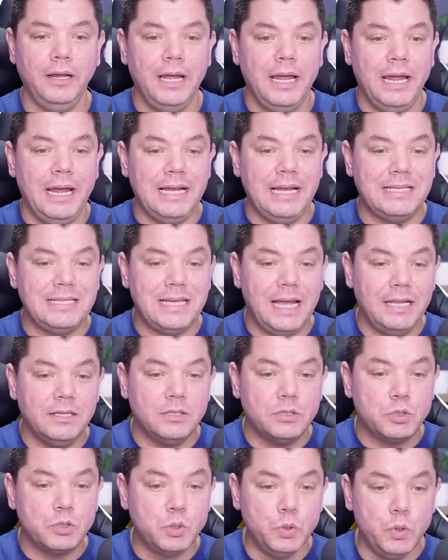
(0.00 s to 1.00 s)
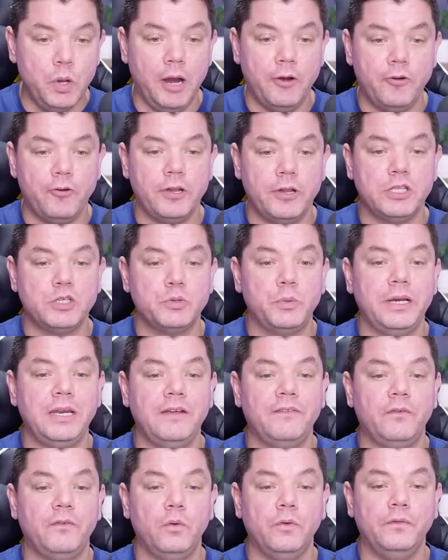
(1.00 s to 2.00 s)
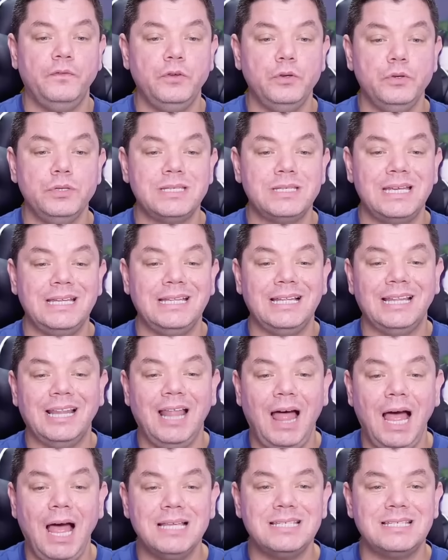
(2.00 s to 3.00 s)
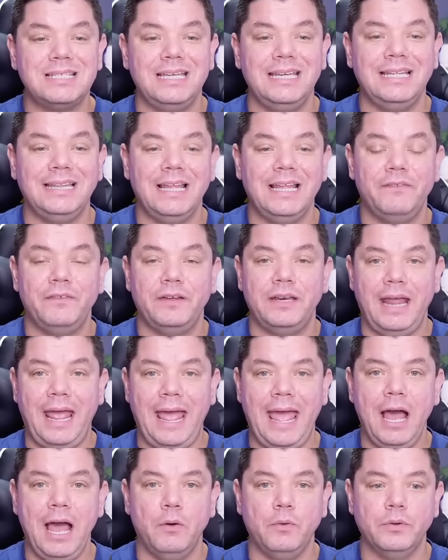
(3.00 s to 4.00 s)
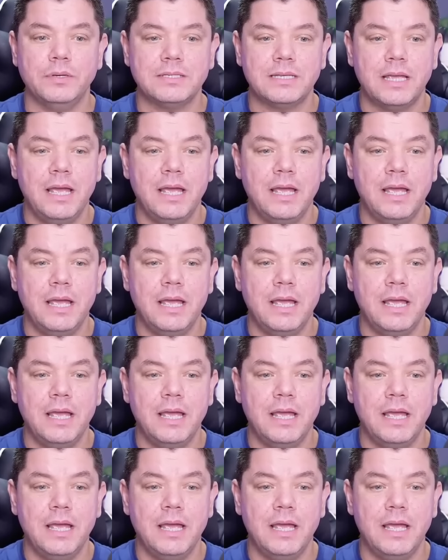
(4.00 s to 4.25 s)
It's had two hundred twenty-four views in the last eleven hours.